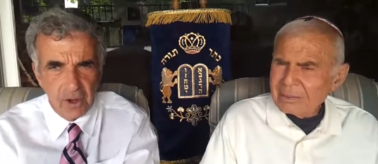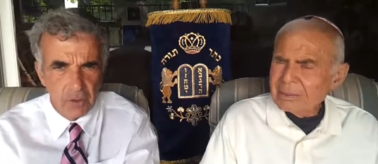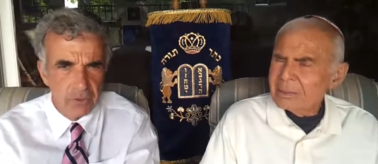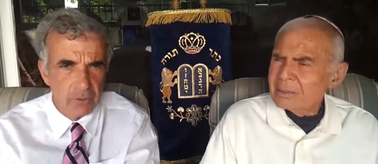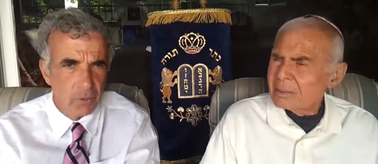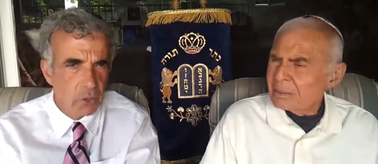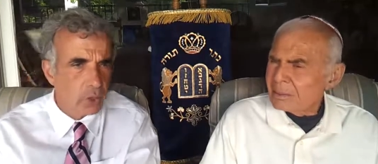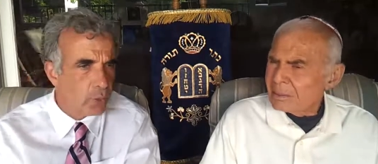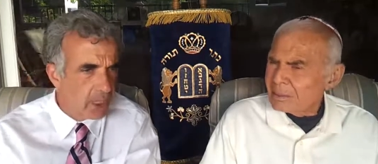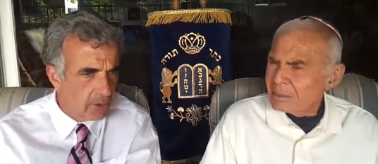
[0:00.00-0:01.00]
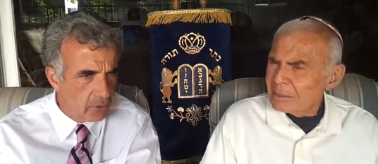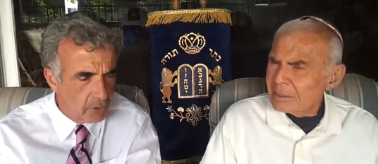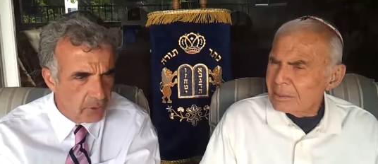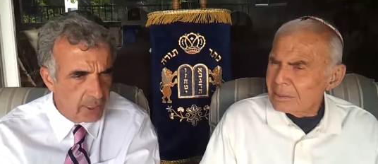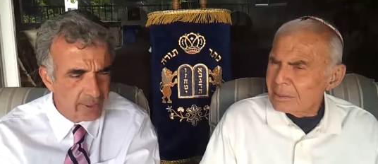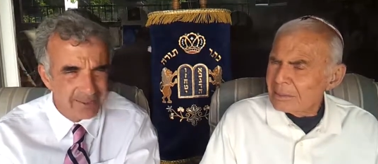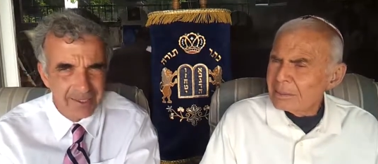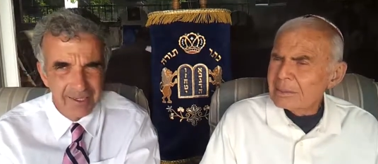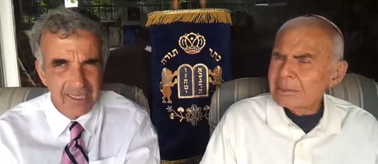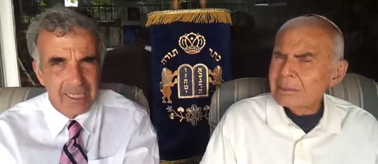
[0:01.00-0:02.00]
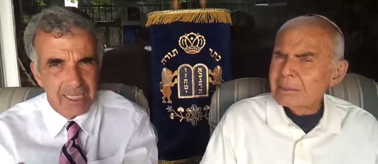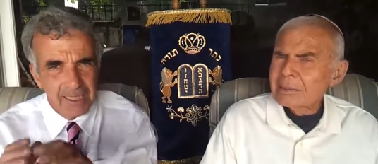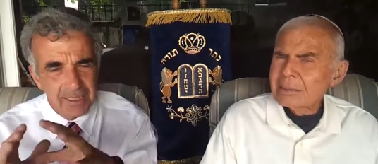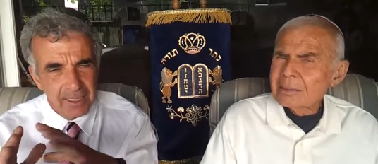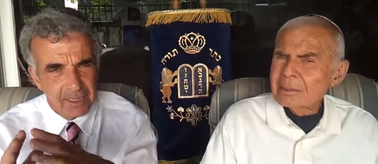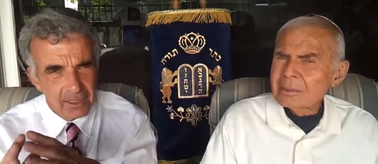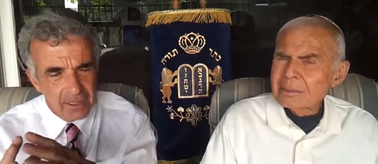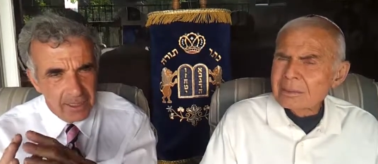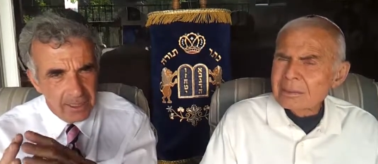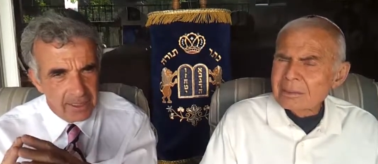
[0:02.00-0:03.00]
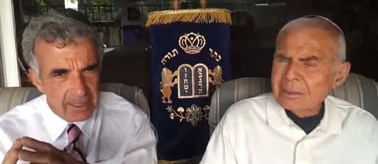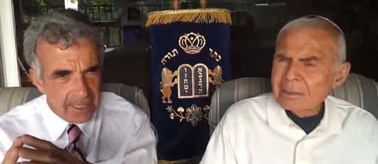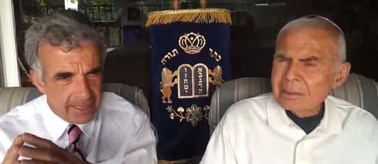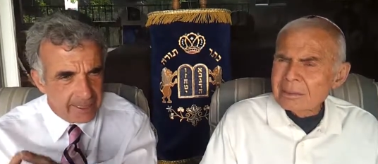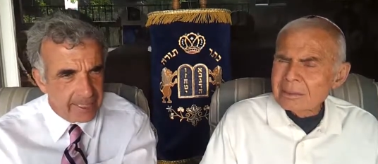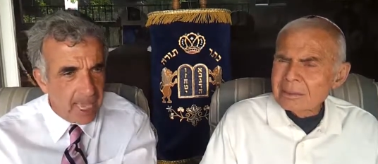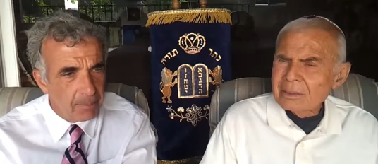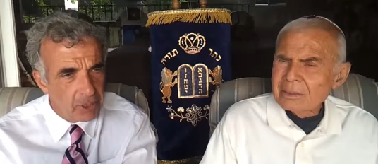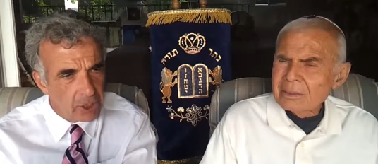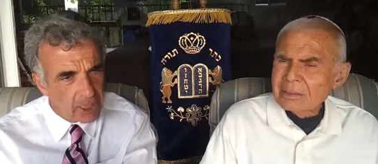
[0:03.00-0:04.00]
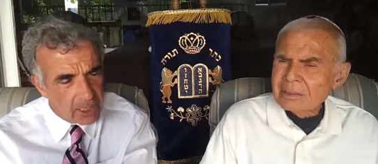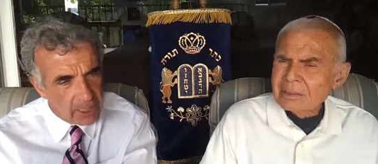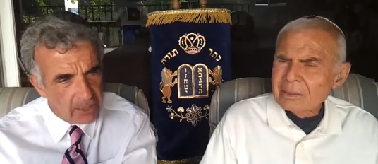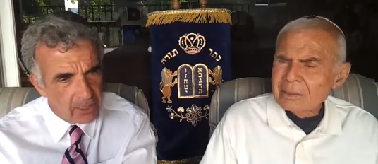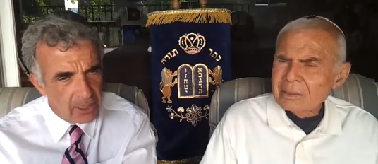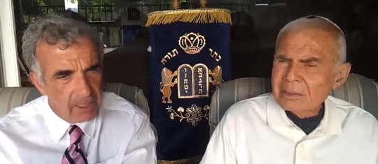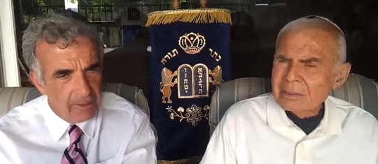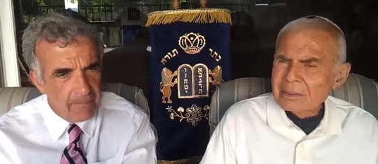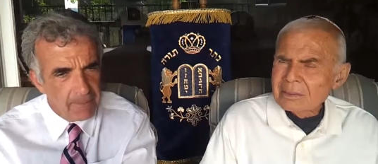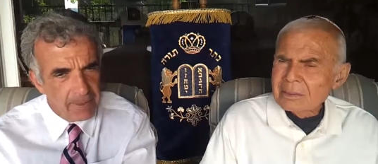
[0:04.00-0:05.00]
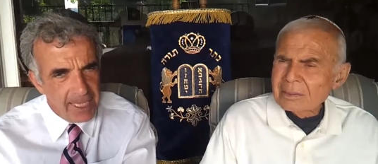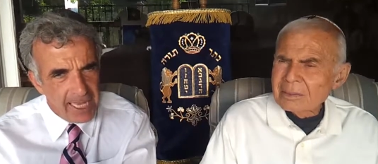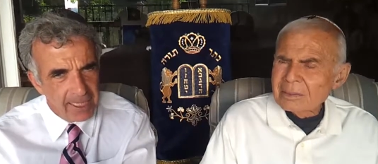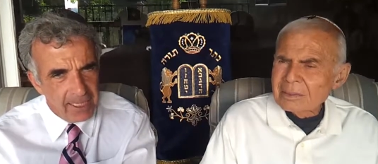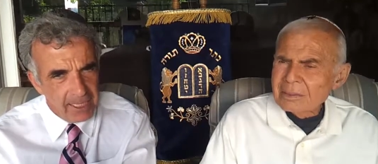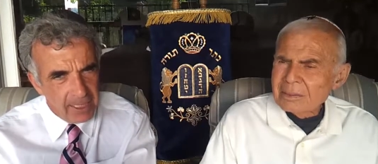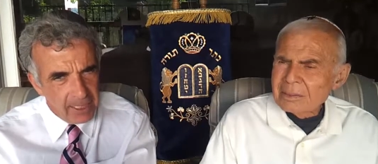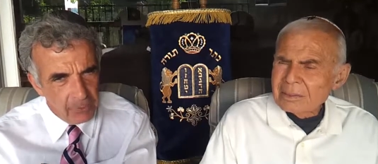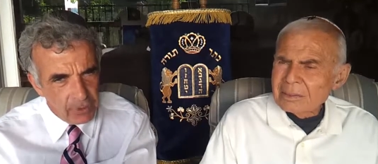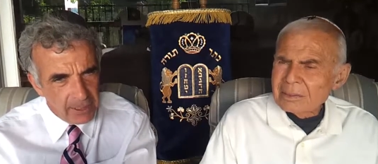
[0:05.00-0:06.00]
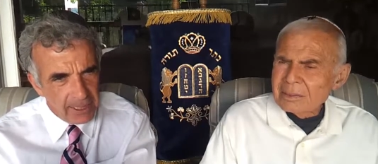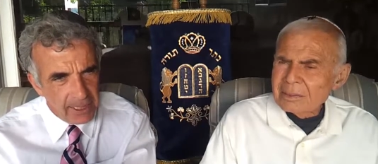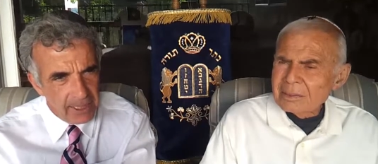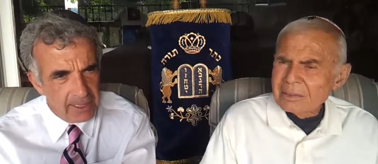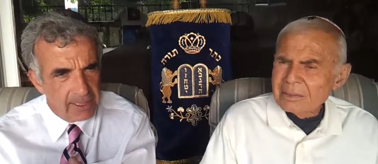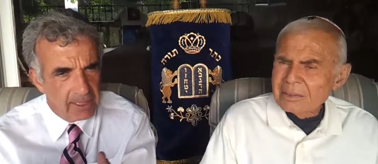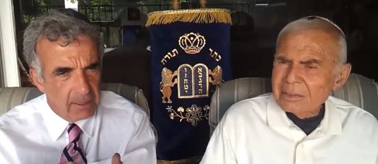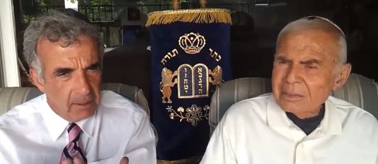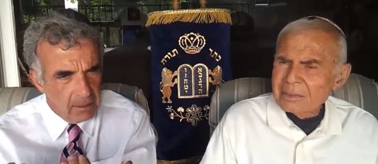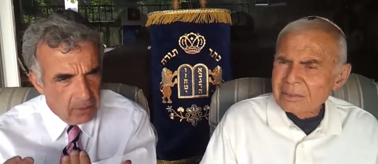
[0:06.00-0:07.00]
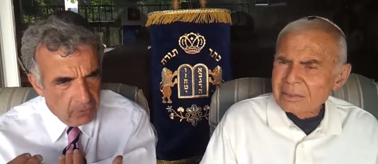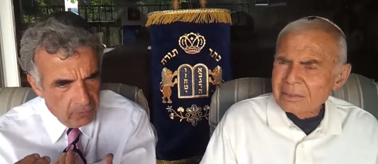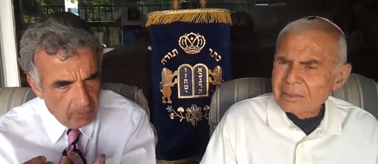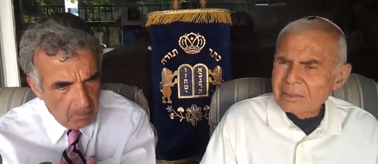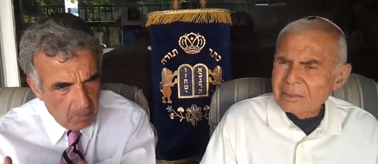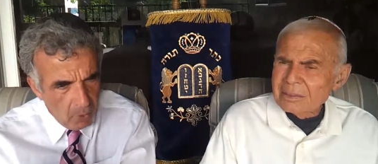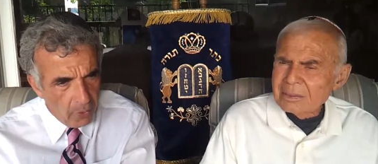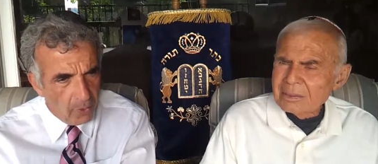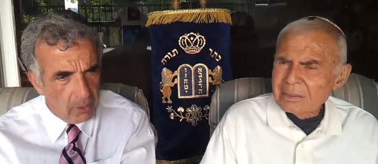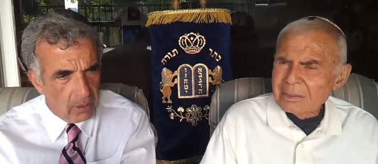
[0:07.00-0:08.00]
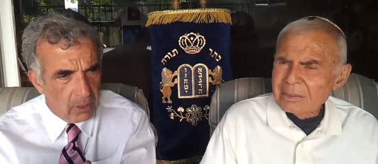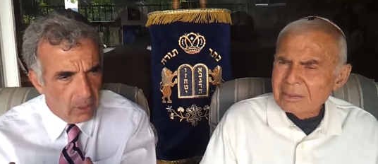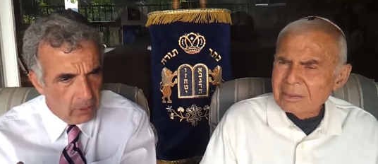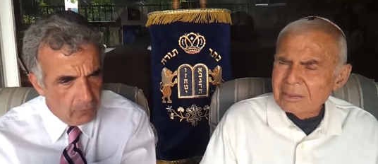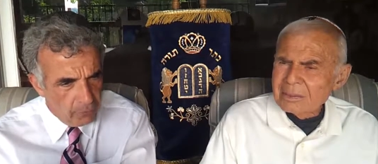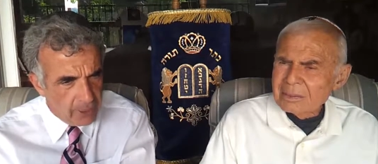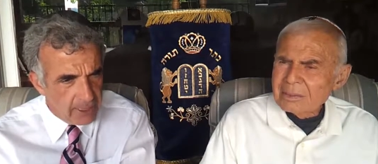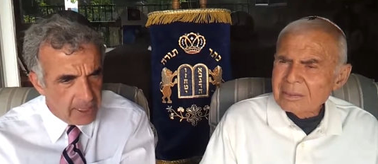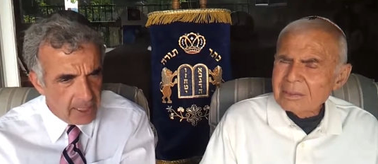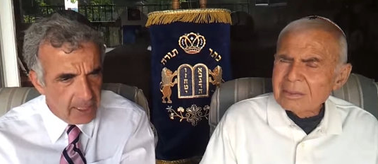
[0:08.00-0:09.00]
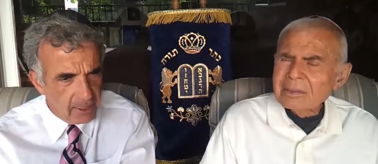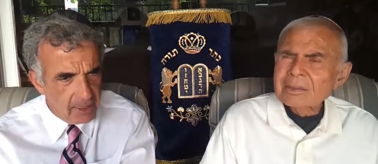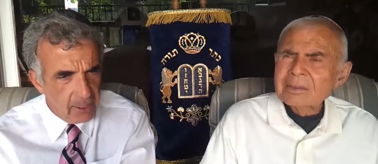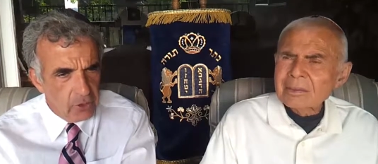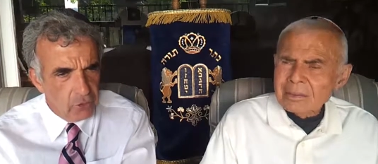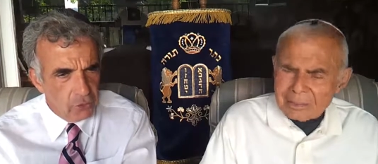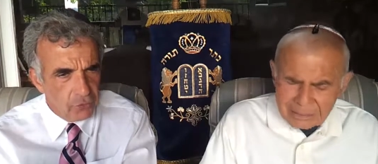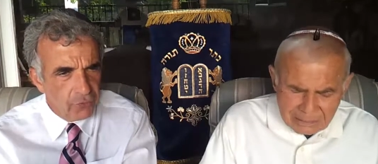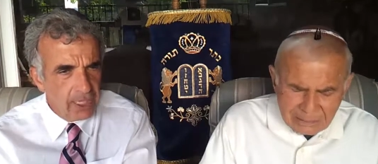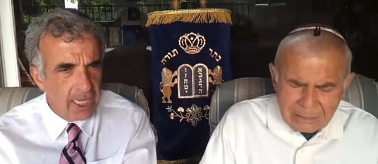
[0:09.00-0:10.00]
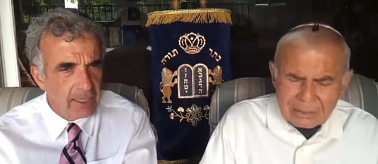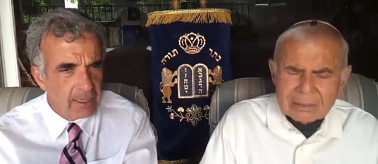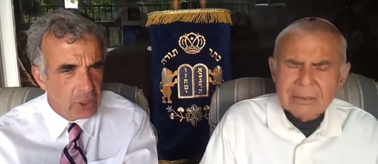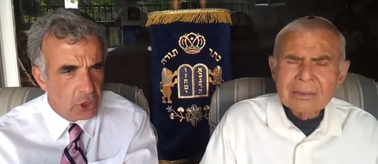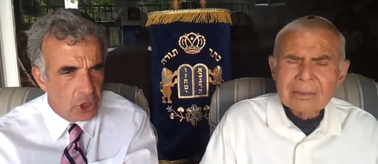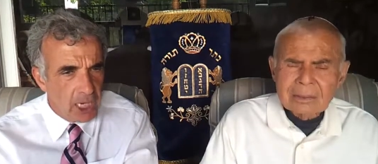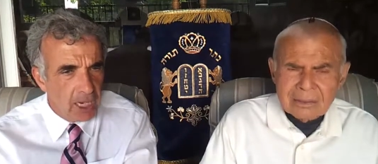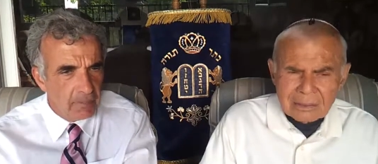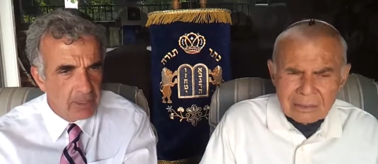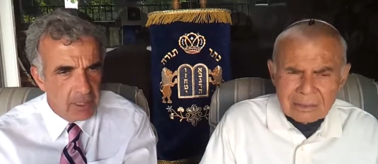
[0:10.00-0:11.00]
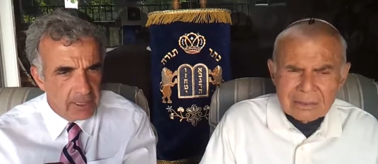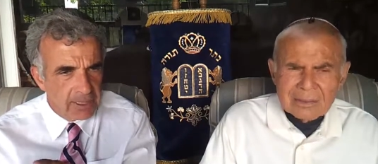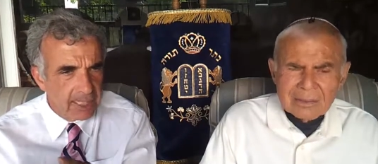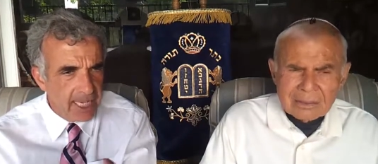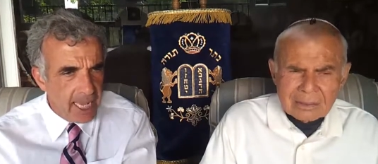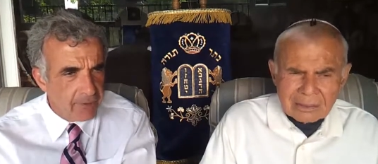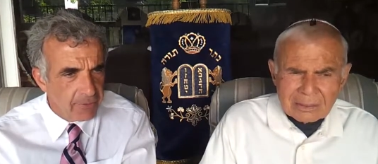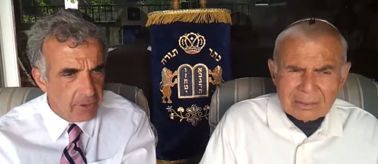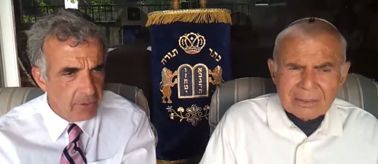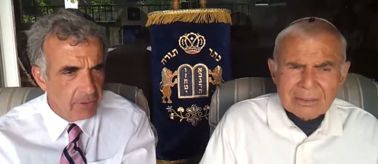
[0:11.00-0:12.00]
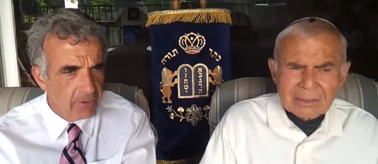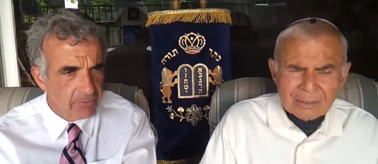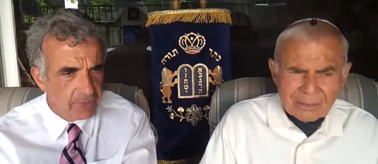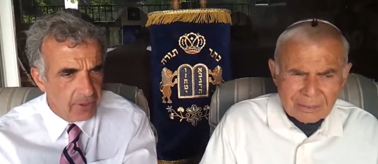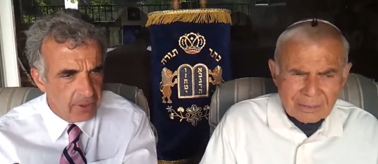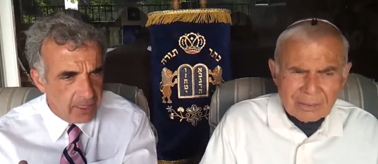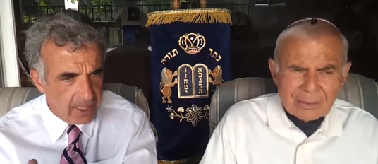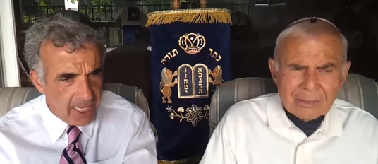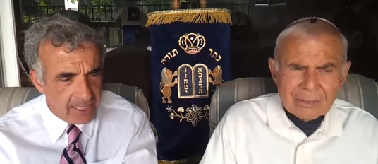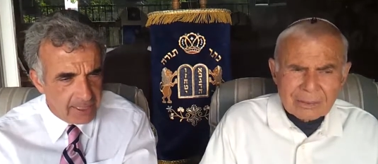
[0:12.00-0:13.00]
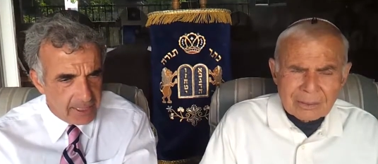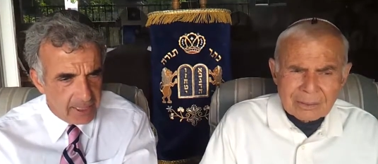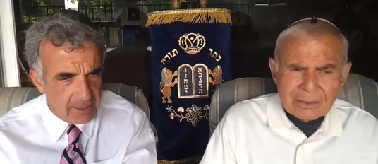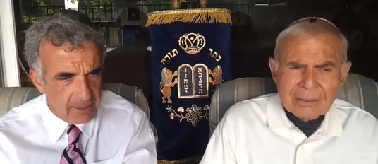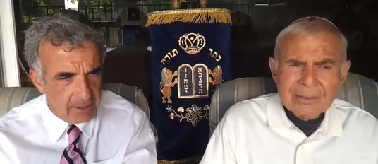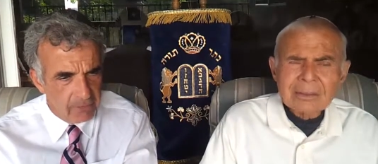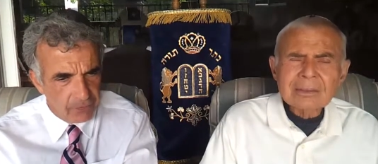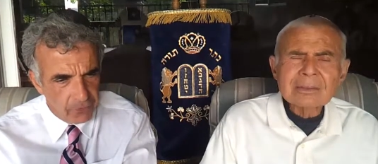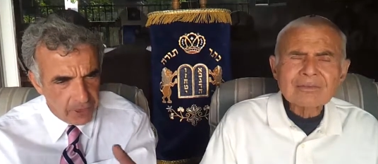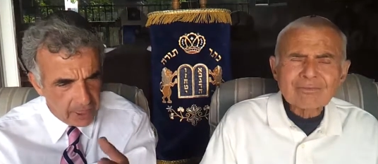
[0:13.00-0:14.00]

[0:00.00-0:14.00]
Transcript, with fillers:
Speaker 1: audience, is it, is it established clearly that it was his moral reasoning to create the job scenario in front of the Nazis for his business